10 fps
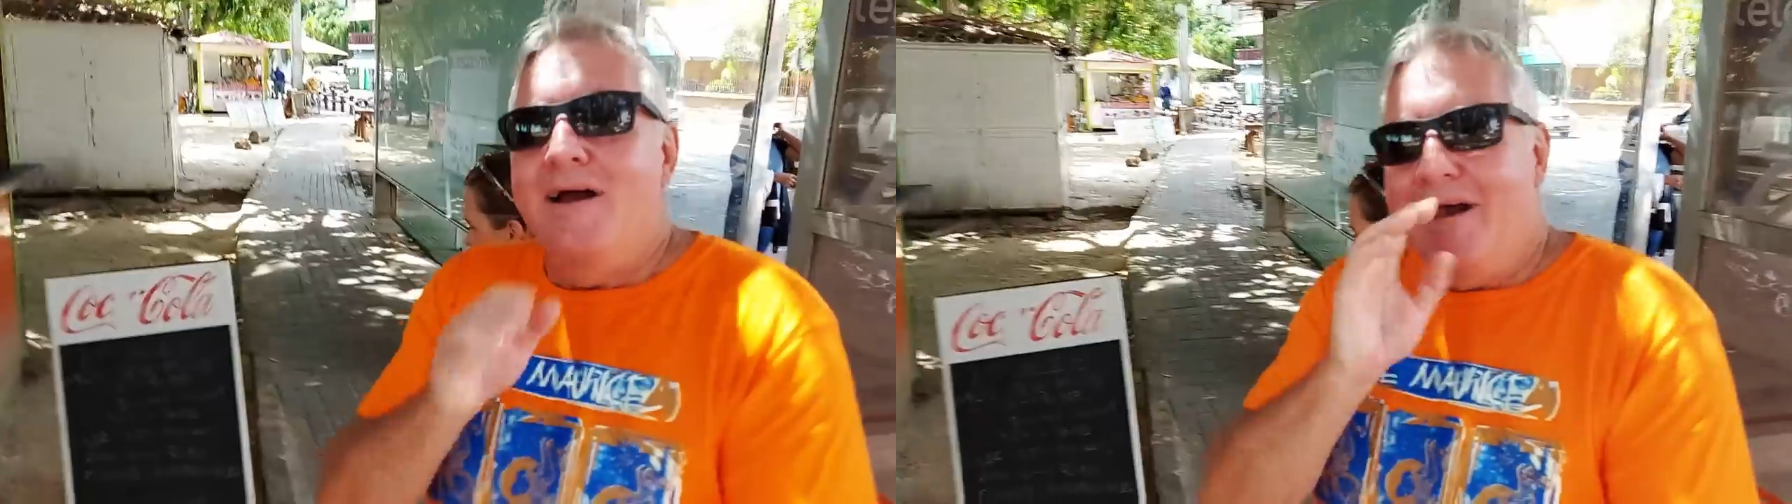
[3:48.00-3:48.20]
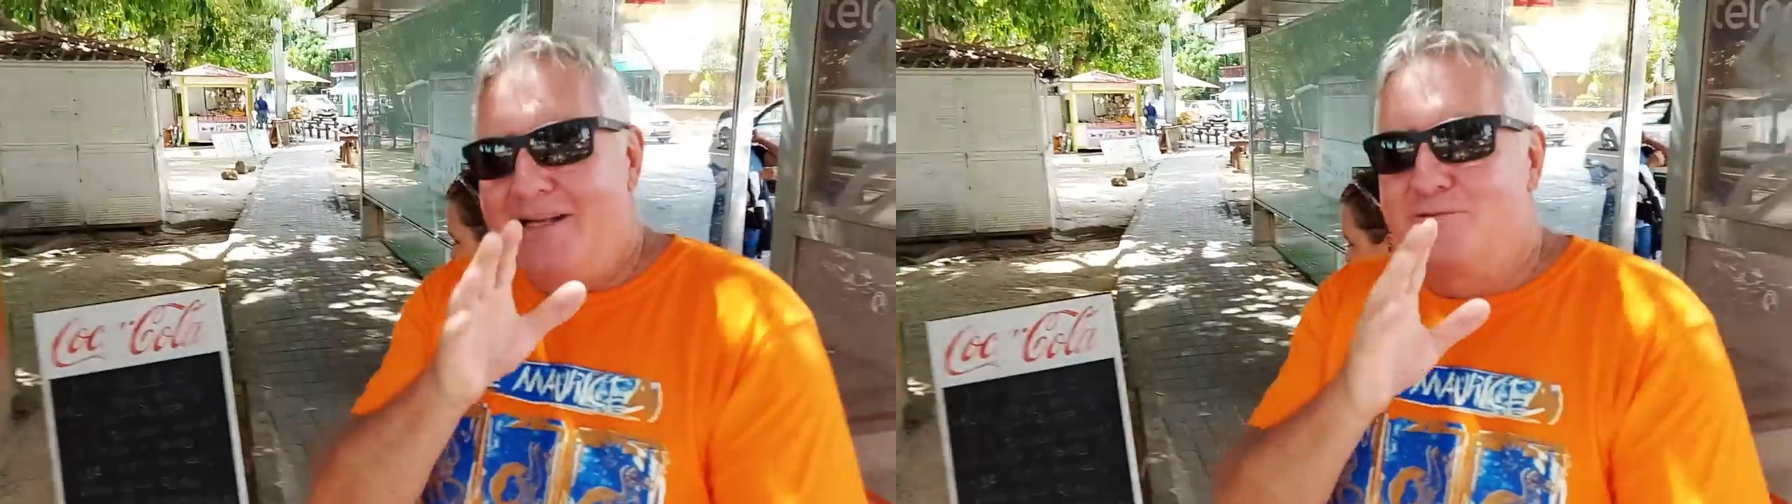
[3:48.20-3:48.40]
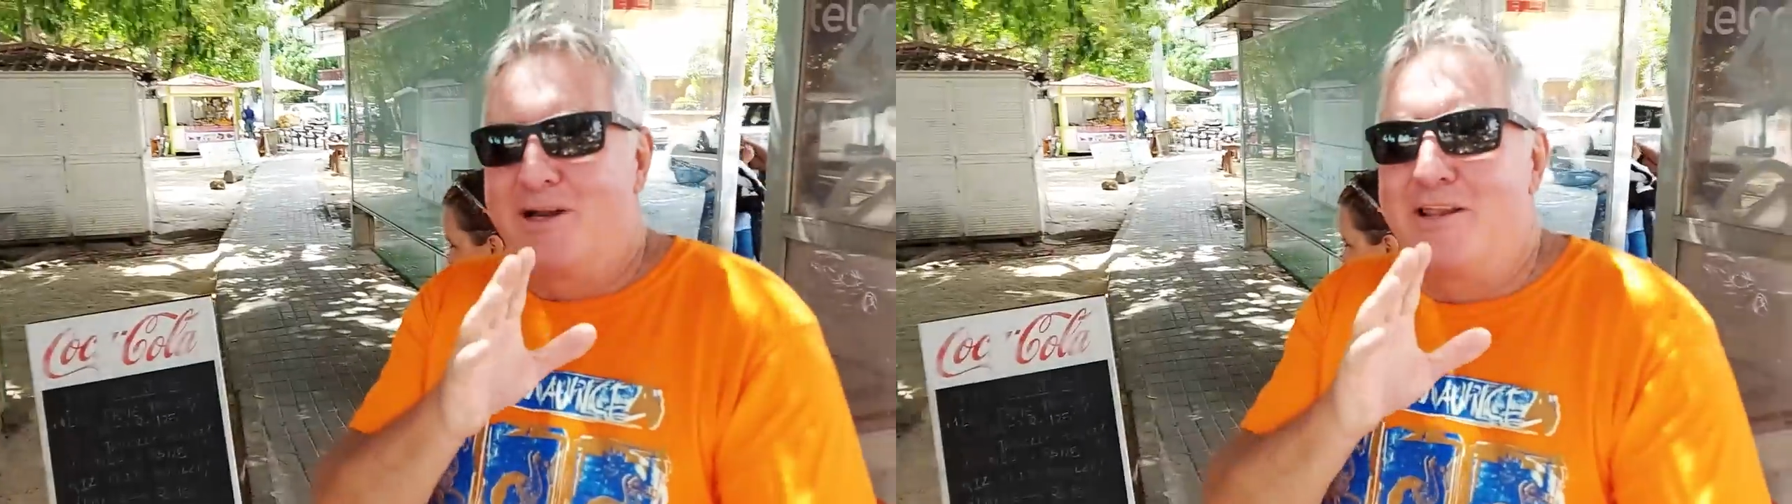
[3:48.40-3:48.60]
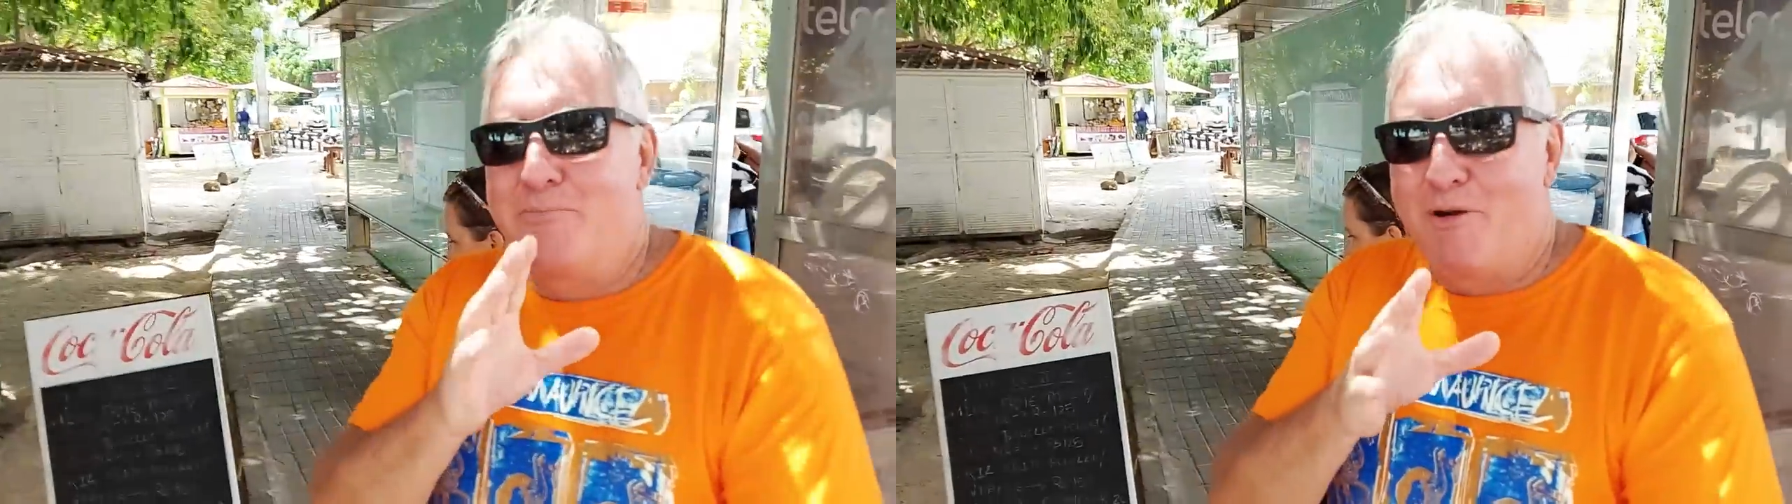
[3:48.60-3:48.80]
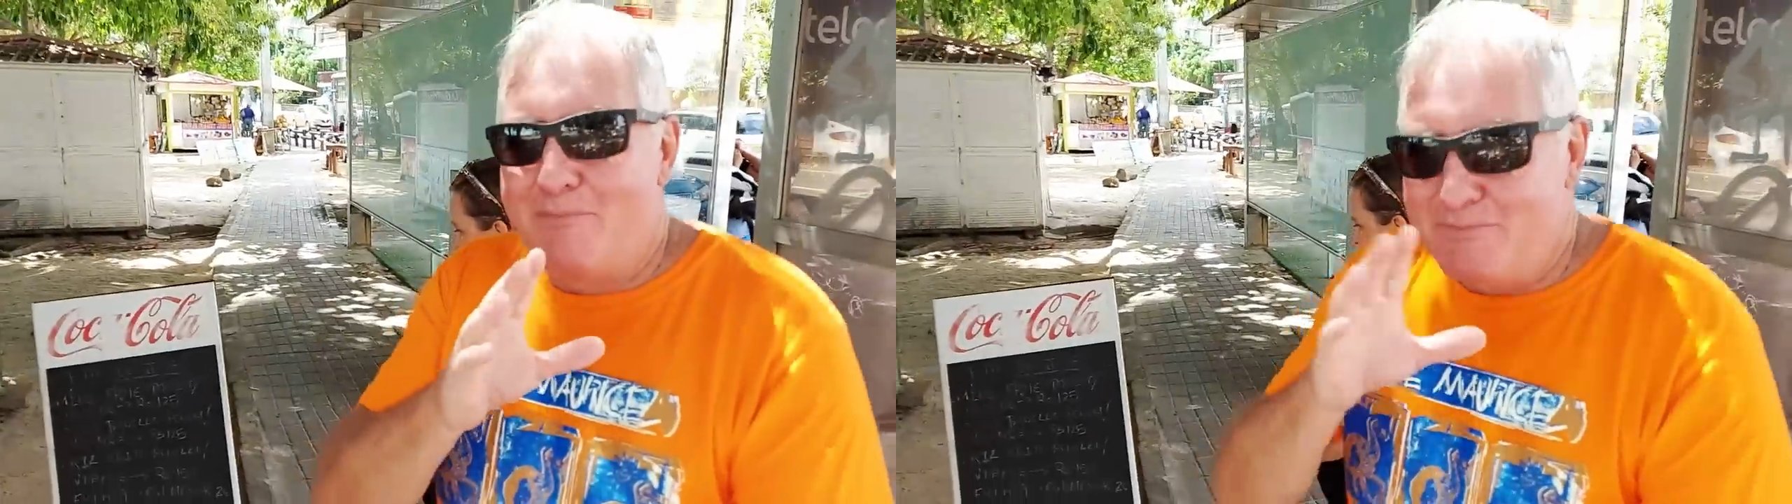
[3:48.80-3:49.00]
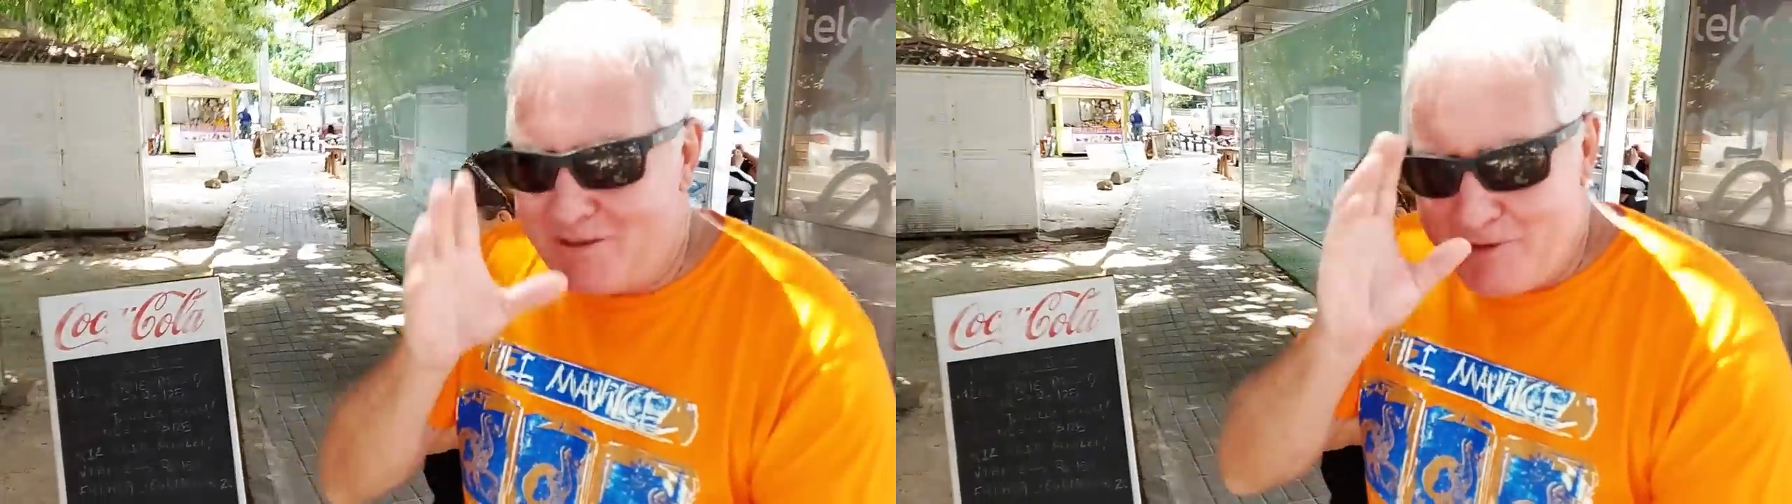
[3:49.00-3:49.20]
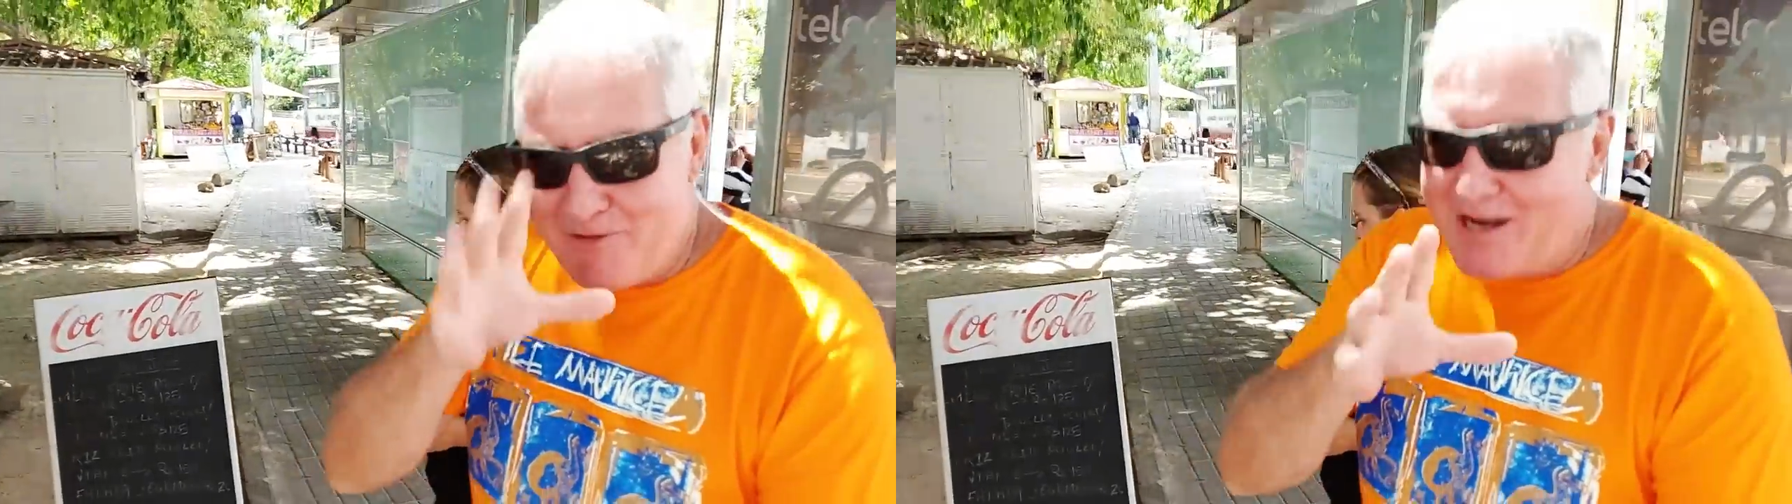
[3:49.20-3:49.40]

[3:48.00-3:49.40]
It is one of the problems that we're